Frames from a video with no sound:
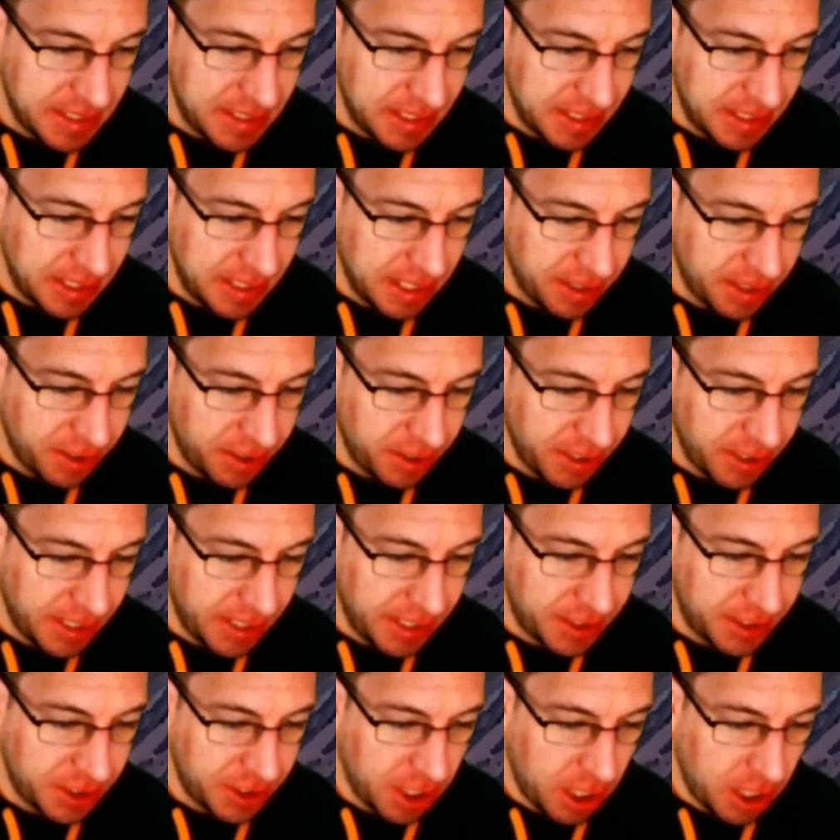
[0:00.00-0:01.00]
another
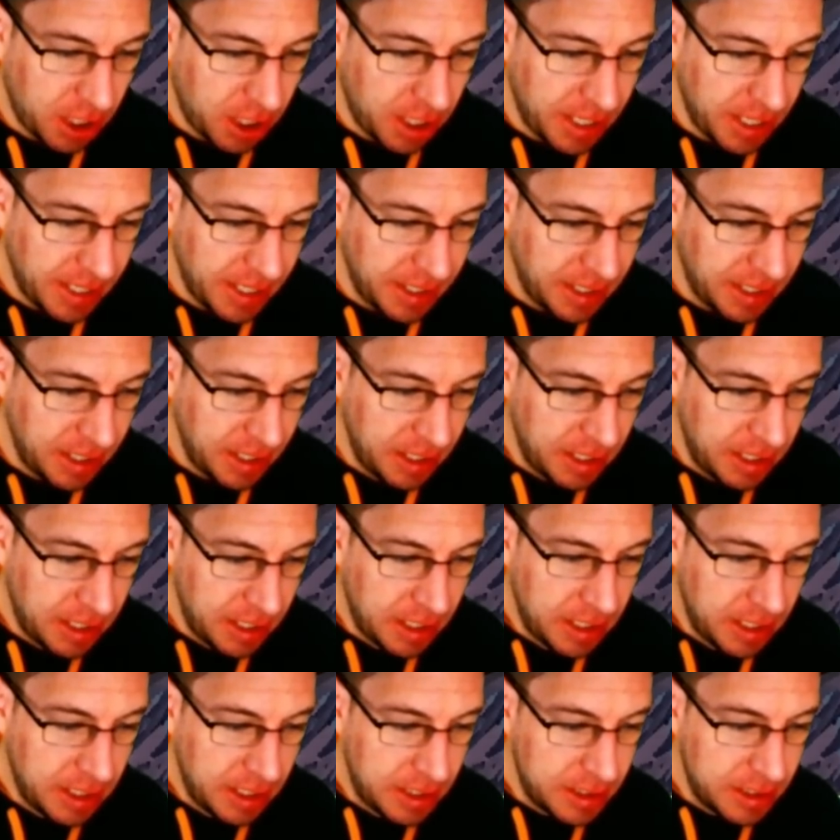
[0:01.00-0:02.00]
Lich. All right.
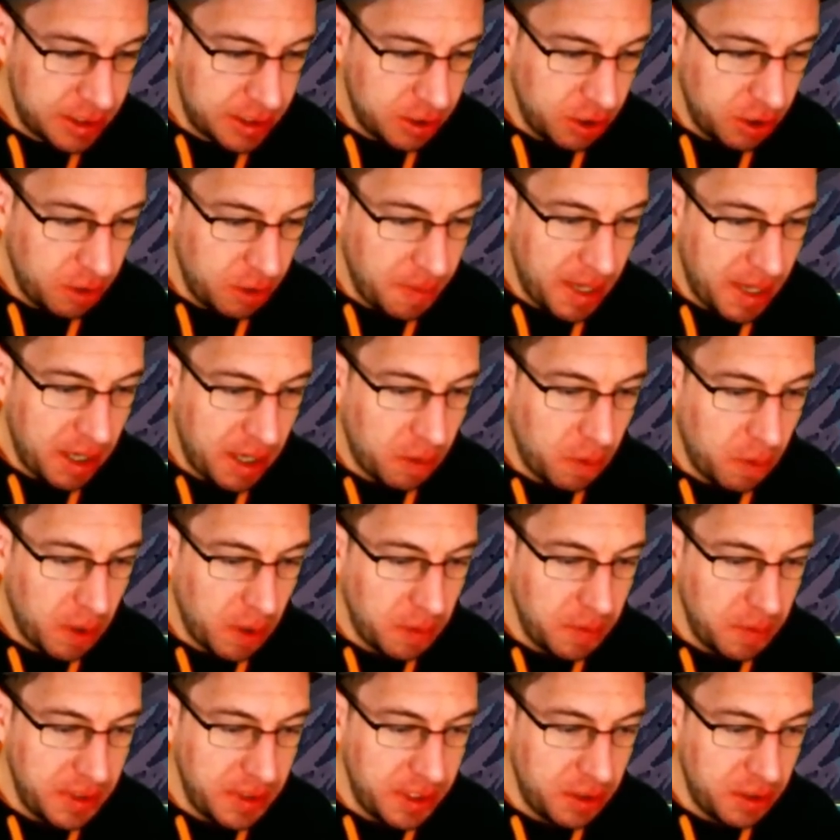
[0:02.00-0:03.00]
So no matter what
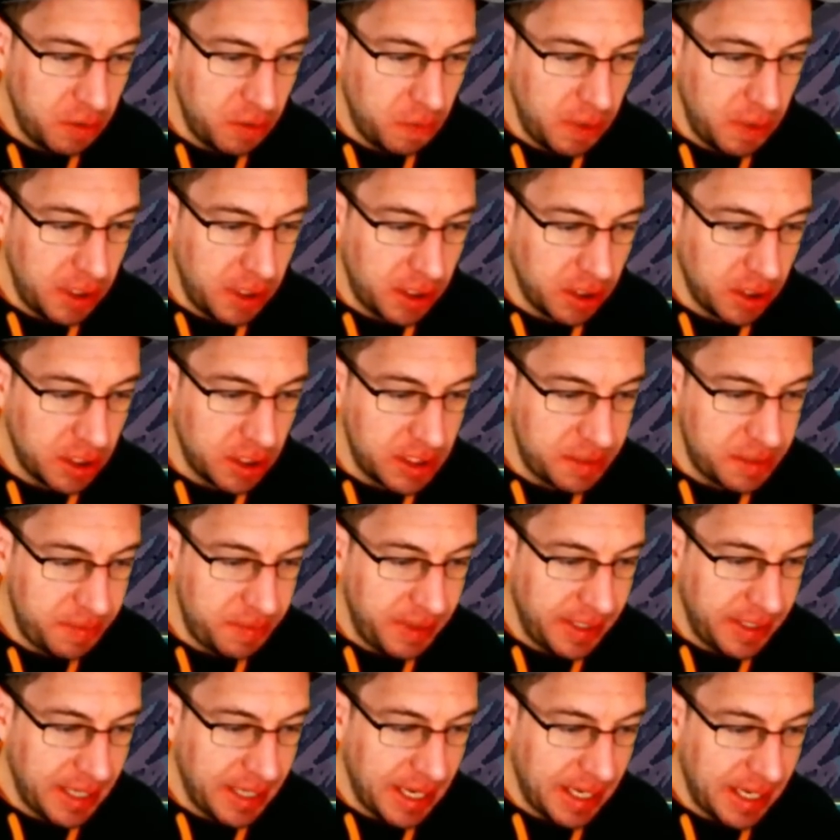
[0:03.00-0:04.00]
we do, we're going to
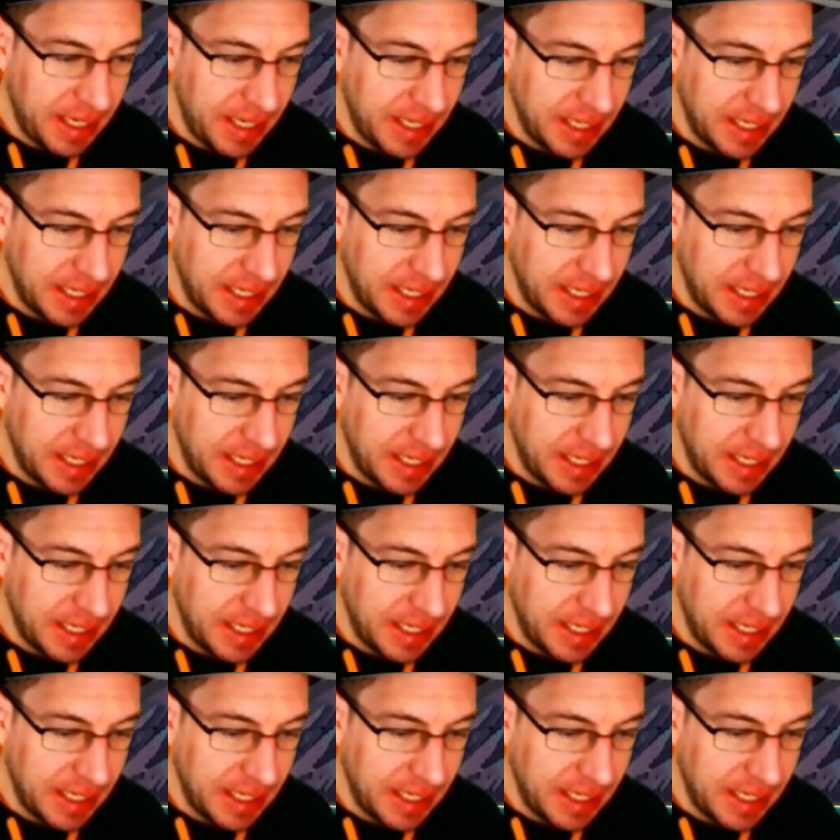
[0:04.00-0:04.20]
be getting